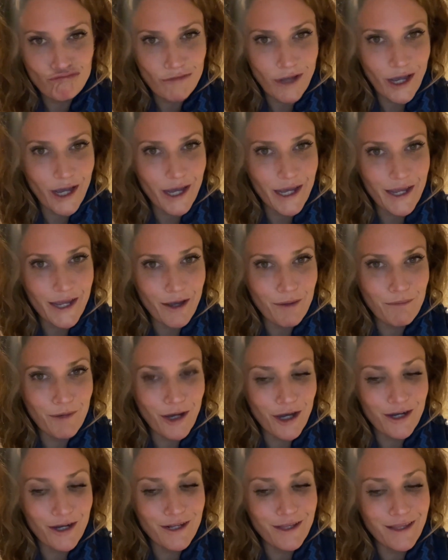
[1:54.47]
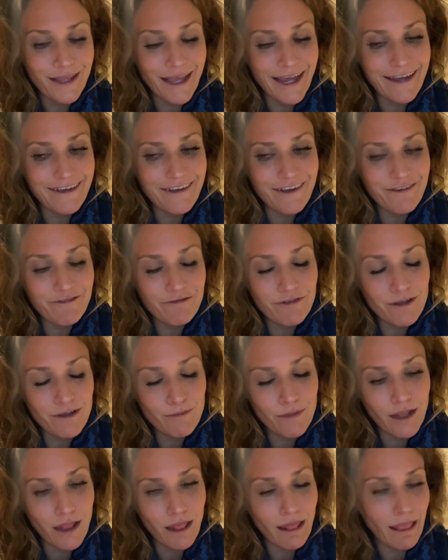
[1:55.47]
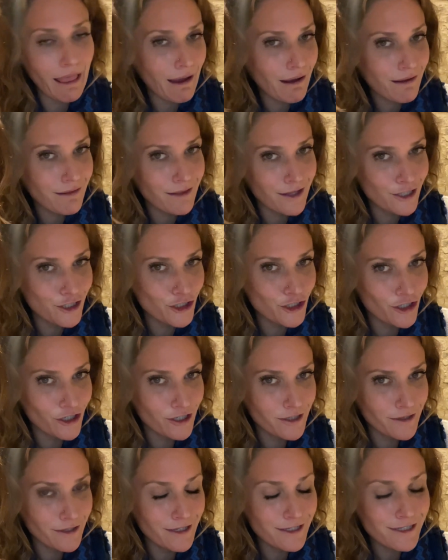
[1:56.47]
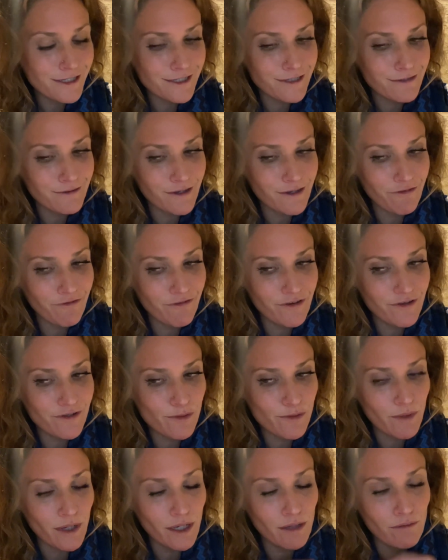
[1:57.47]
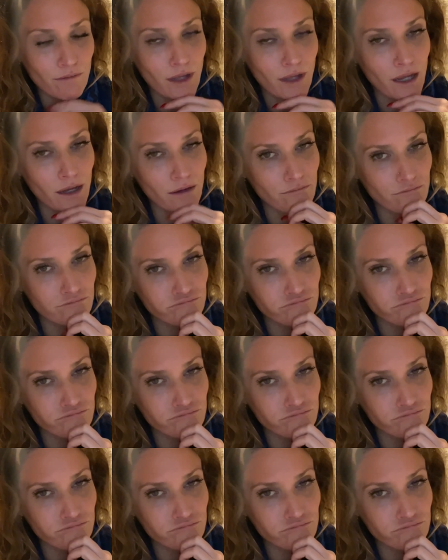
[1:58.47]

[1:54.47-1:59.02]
I'm not gonna lie, I feel a bit lackluster in this. It feels a bit like,